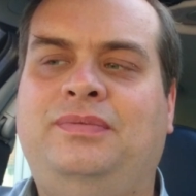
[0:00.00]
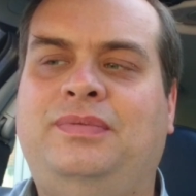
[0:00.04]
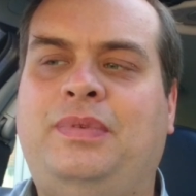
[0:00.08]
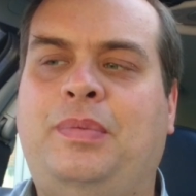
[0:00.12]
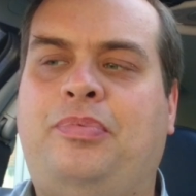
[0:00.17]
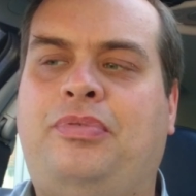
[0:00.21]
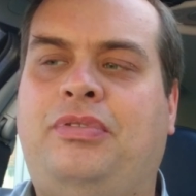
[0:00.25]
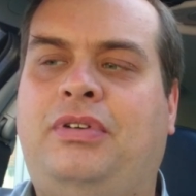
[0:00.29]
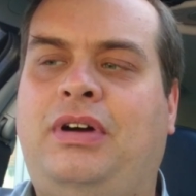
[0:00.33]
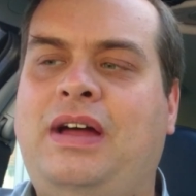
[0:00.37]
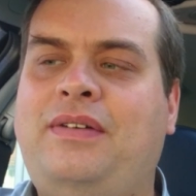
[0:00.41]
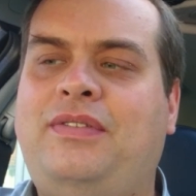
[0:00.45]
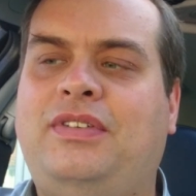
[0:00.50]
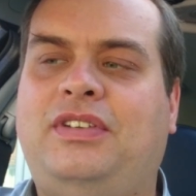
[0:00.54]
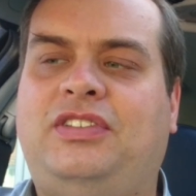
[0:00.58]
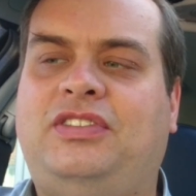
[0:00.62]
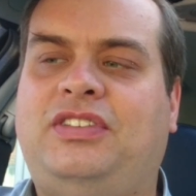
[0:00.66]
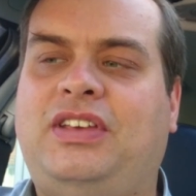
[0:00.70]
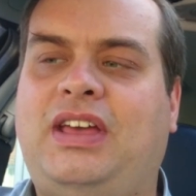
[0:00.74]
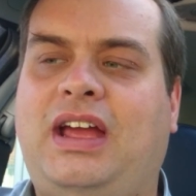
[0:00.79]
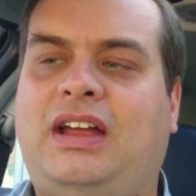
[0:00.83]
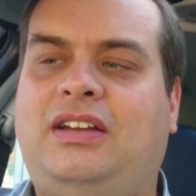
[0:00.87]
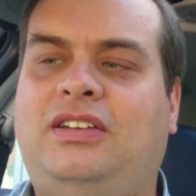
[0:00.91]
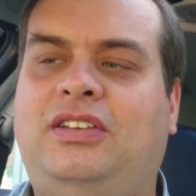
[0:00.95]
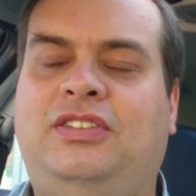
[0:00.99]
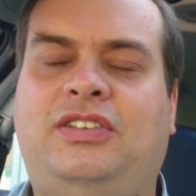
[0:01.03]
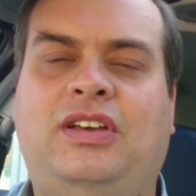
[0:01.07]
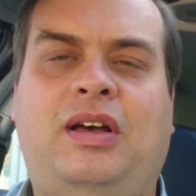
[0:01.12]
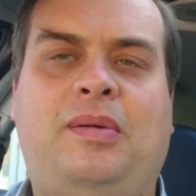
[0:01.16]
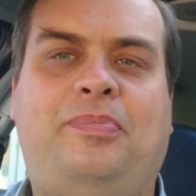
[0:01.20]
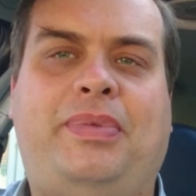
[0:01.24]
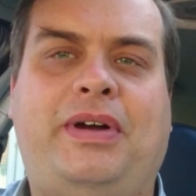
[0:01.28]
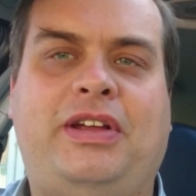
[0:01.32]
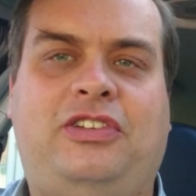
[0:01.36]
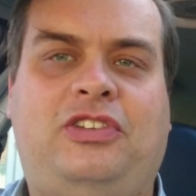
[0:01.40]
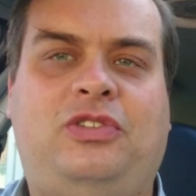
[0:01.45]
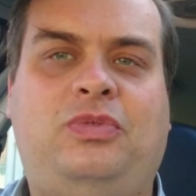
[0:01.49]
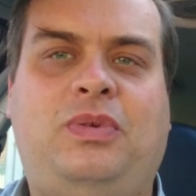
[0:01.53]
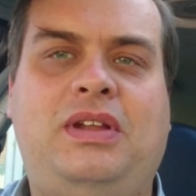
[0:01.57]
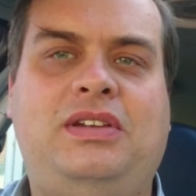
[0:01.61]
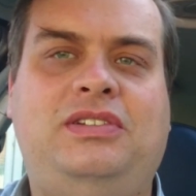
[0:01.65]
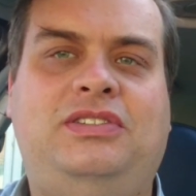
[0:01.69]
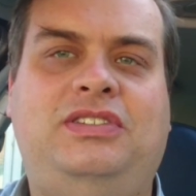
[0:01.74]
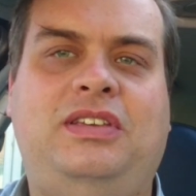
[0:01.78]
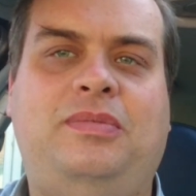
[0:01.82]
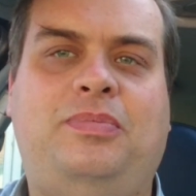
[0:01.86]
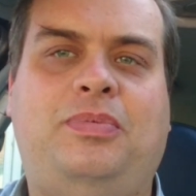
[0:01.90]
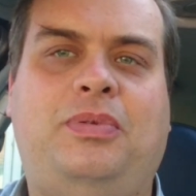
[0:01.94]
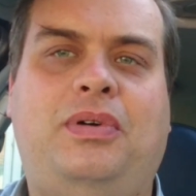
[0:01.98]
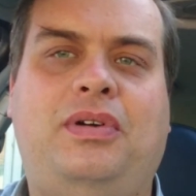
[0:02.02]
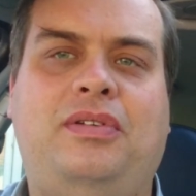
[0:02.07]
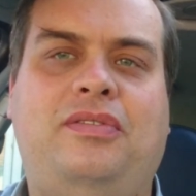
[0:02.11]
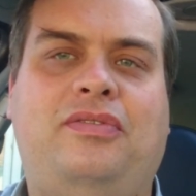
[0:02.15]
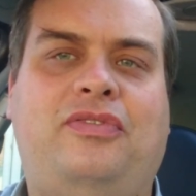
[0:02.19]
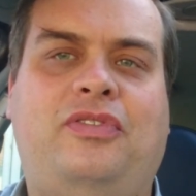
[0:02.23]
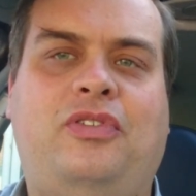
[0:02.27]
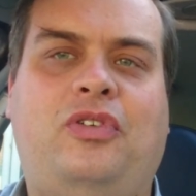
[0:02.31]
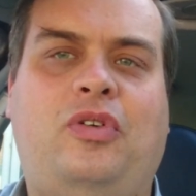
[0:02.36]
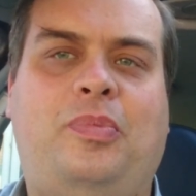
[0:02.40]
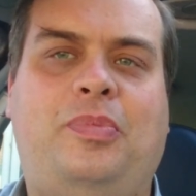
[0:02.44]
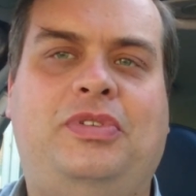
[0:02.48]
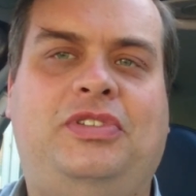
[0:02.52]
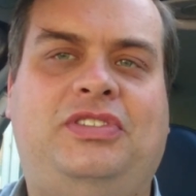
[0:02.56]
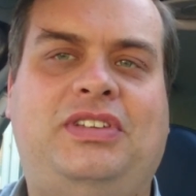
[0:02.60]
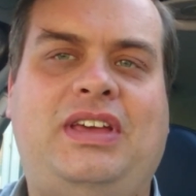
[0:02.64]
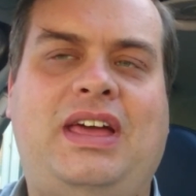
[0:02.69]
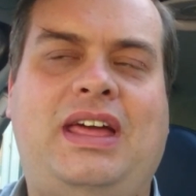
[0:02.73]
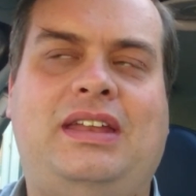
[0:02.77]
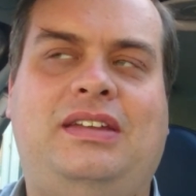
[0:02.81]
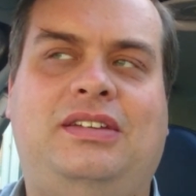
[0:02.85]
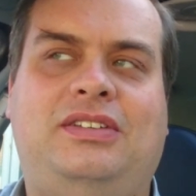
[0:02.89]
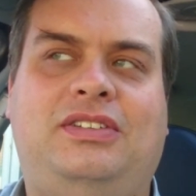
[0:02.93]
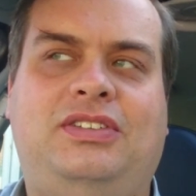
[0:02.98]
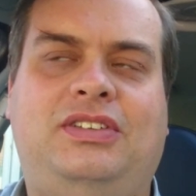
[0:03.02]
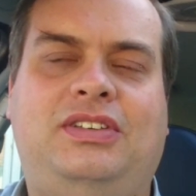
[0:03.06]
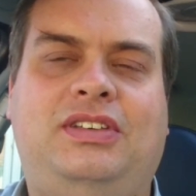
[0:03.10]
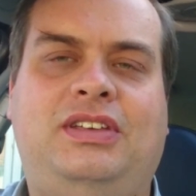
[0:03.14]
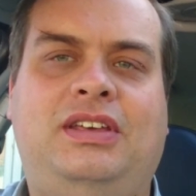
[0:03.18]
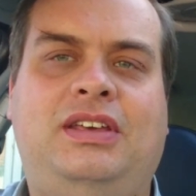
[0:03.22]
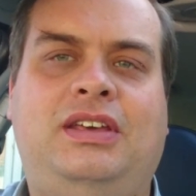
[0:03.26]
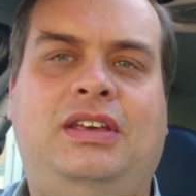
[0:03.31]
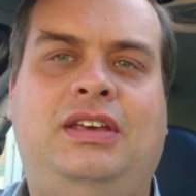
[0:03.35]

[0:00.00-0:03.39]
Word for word: The private sector's up by 20.4%.